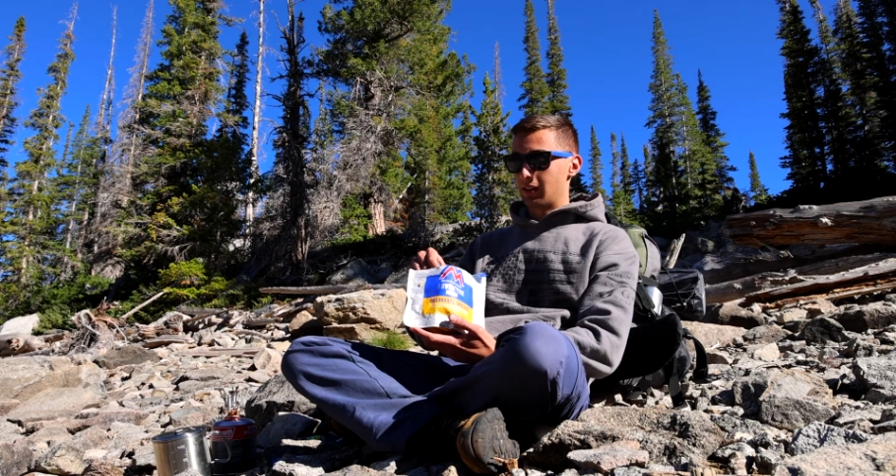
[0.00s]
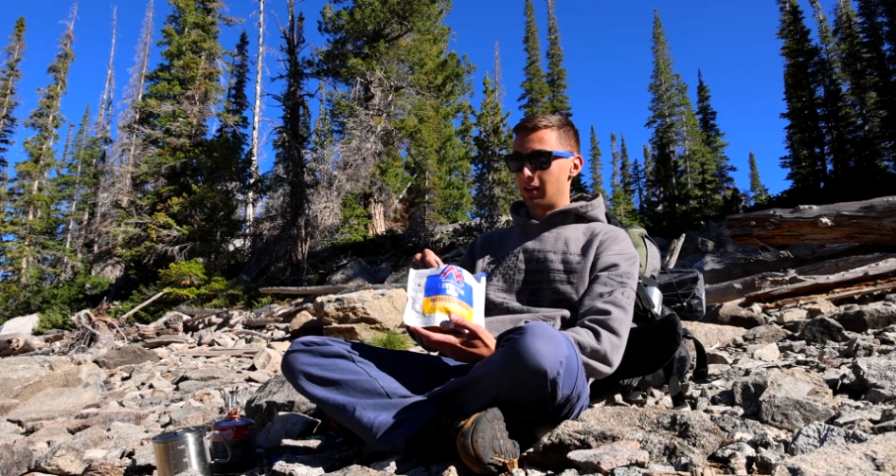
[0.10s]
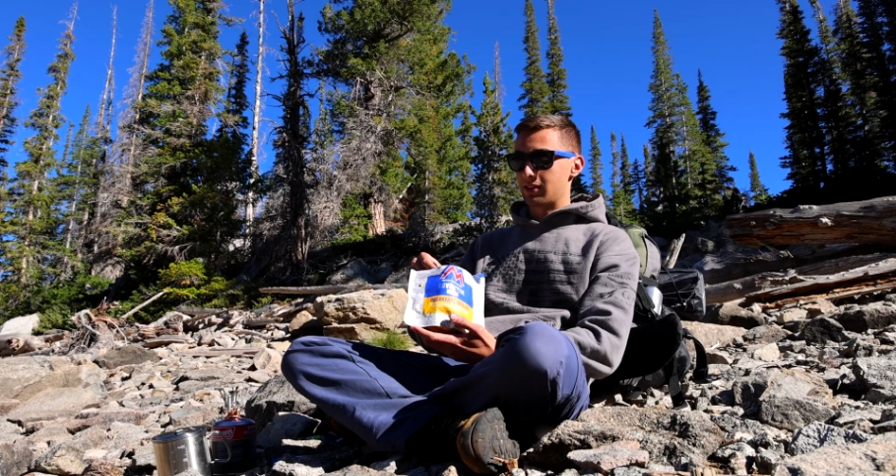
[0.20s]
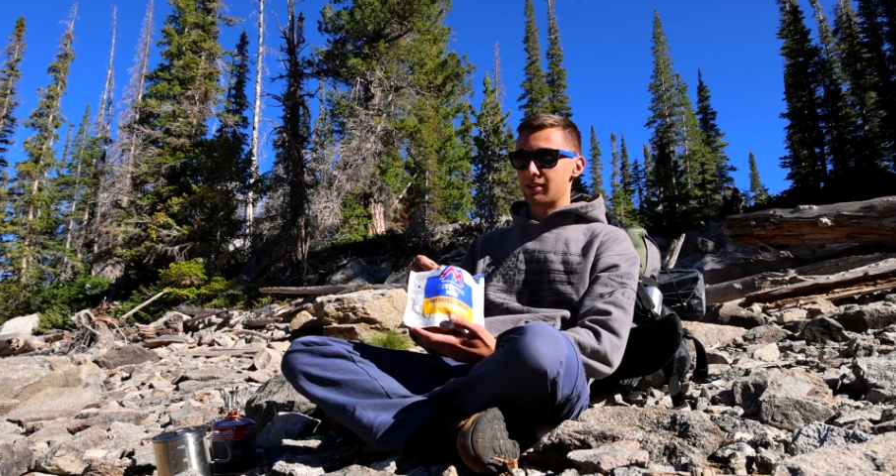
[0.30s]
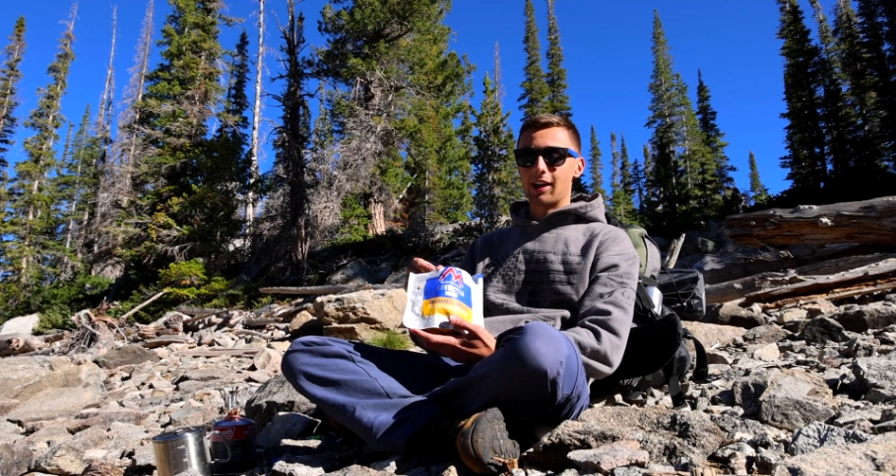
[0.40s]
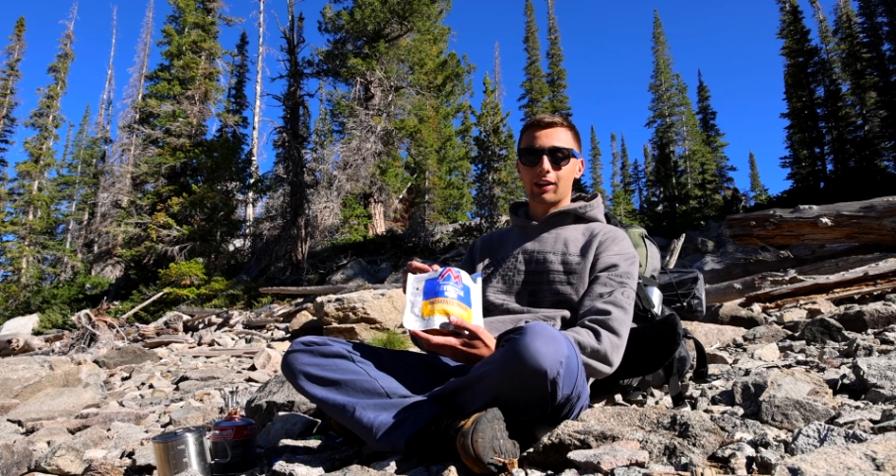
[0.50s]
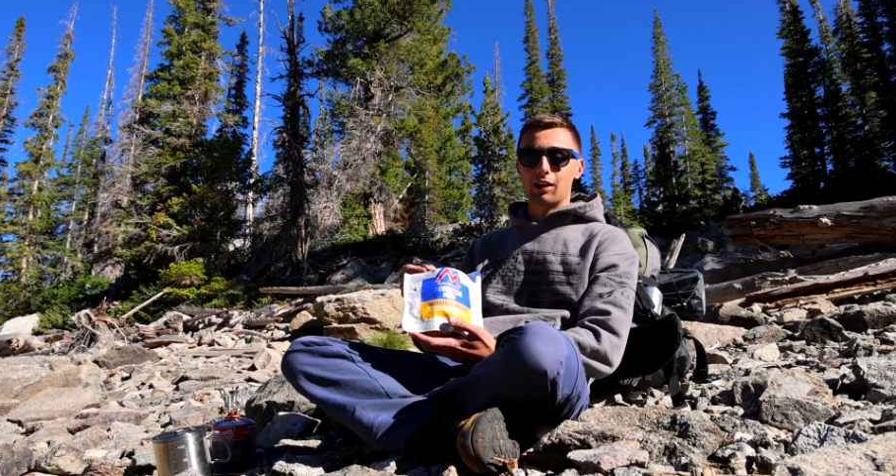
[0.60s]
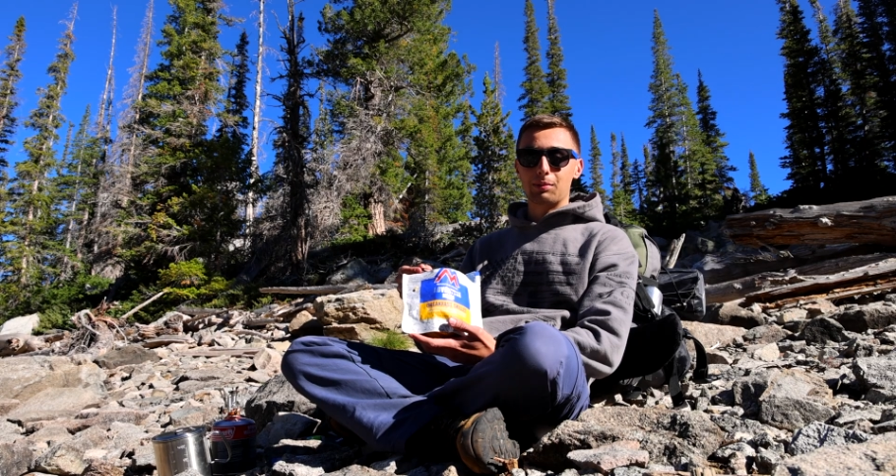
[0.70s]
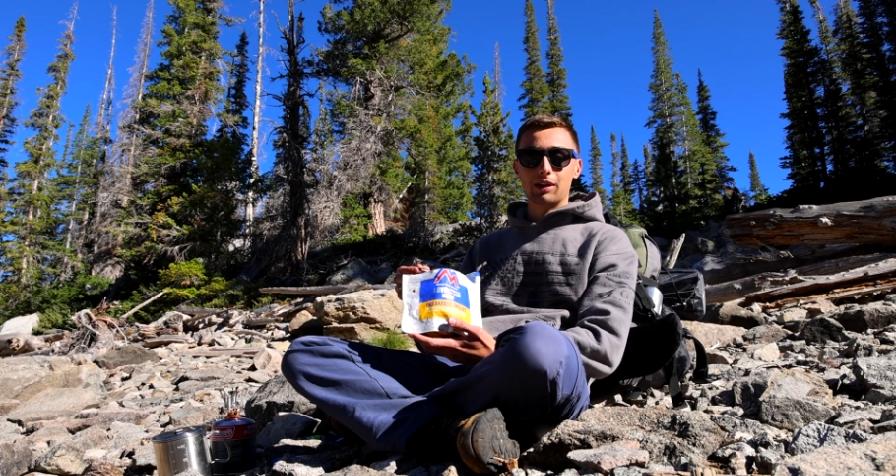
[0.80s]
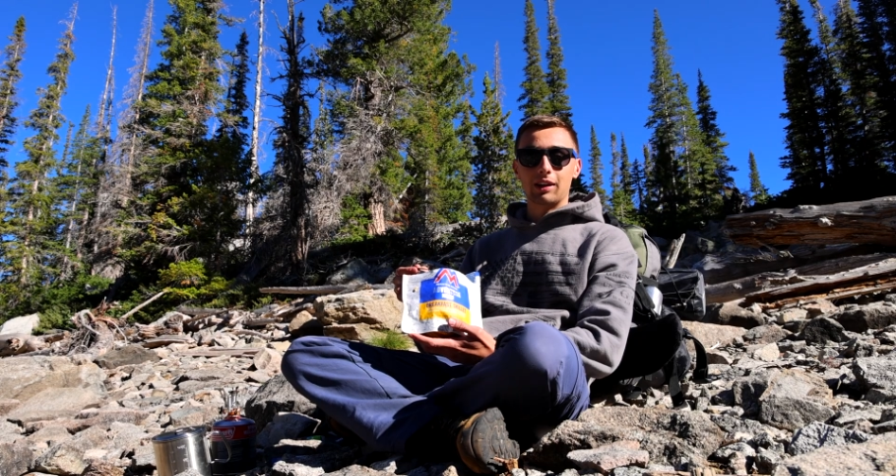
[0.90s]
It's not going to
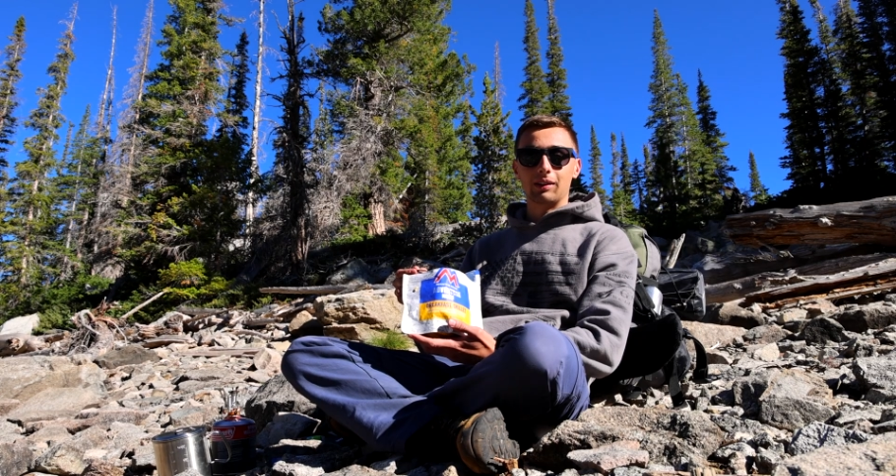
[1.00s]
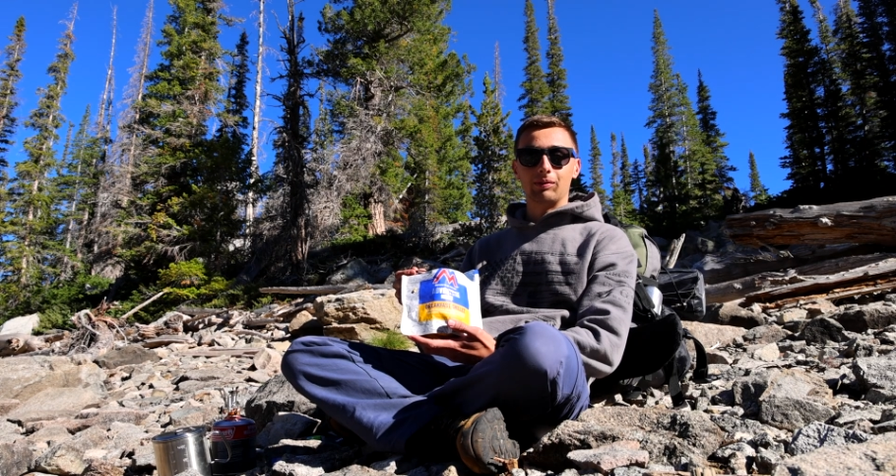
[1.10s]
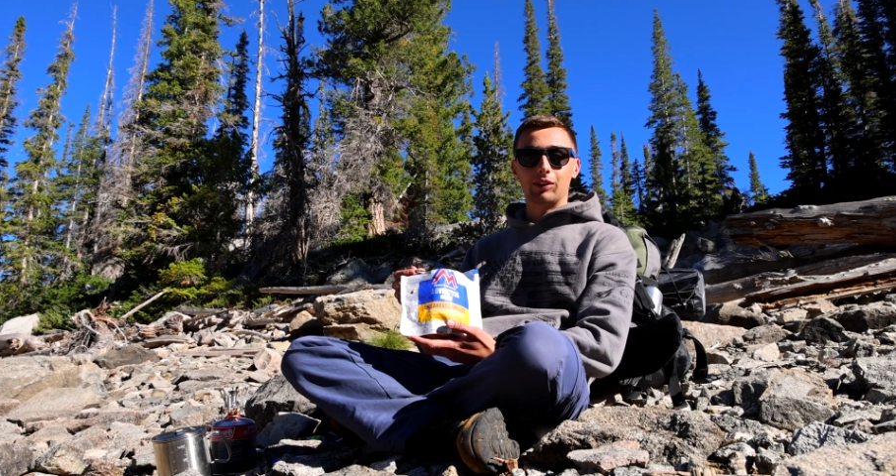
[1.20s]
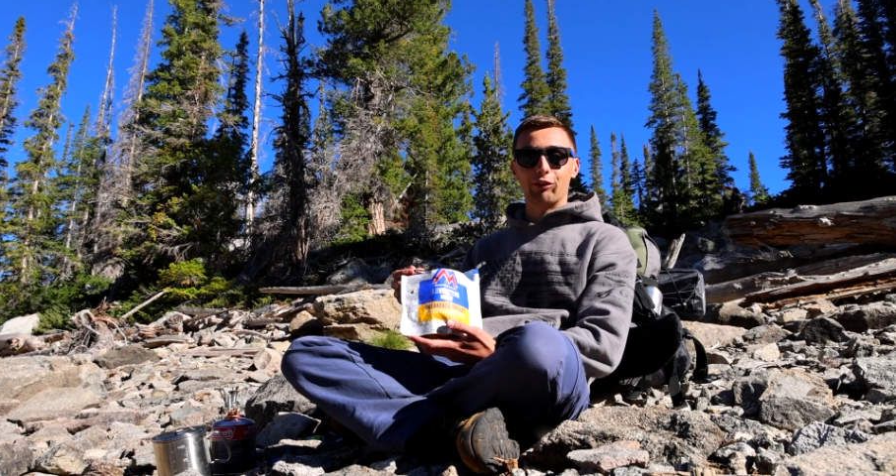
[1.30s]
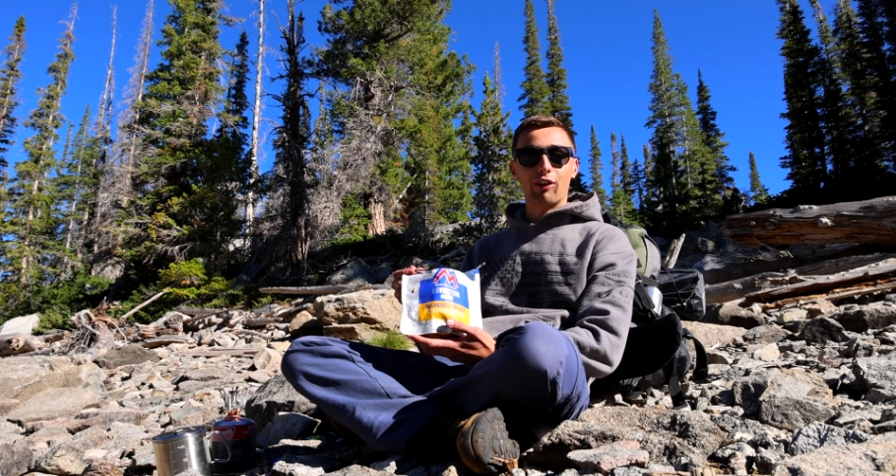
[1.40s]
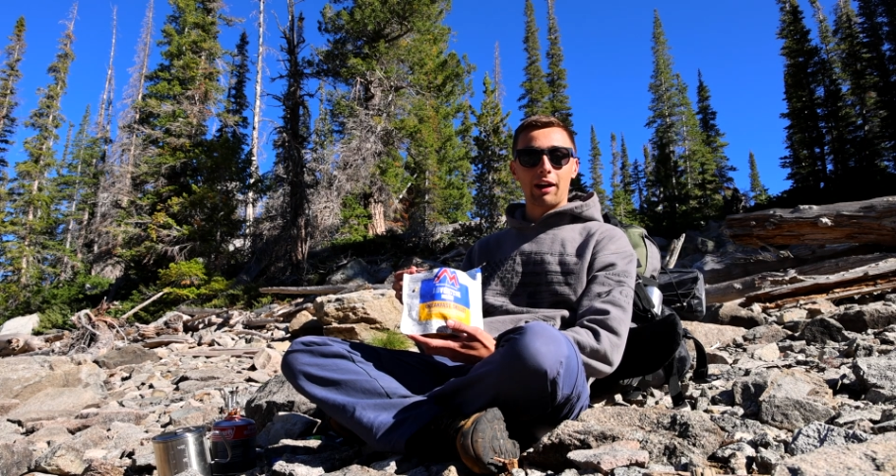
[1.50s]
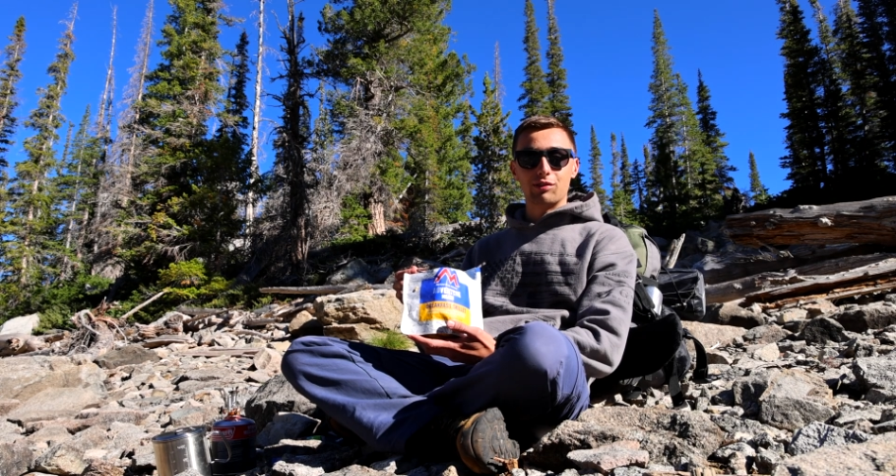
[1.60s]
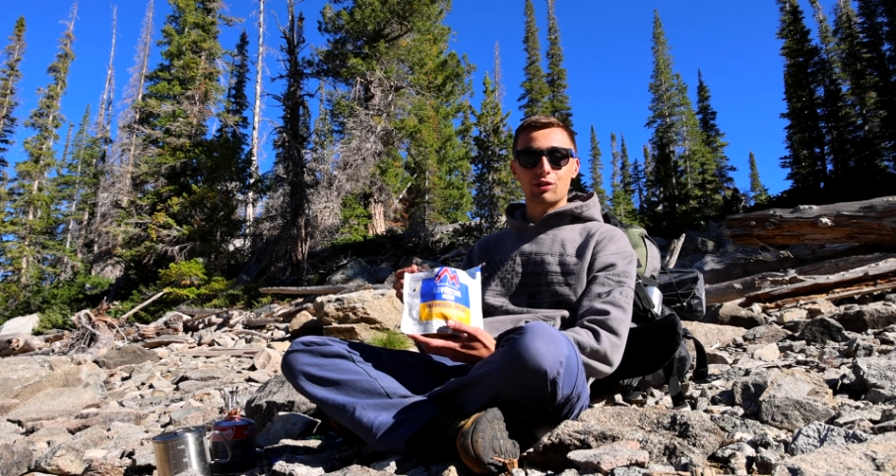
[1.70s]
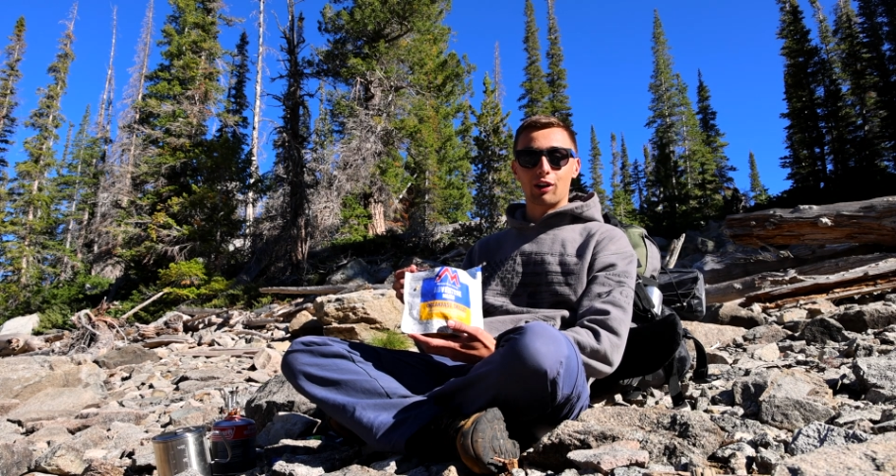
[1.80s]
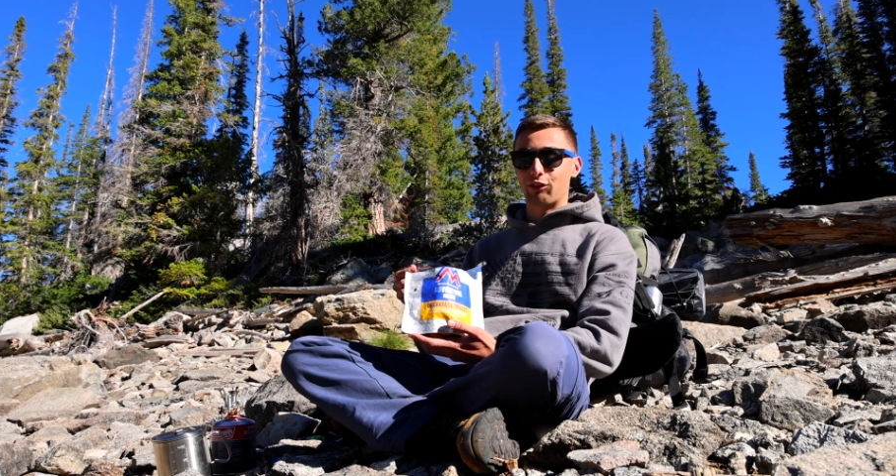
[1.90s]
be 5-star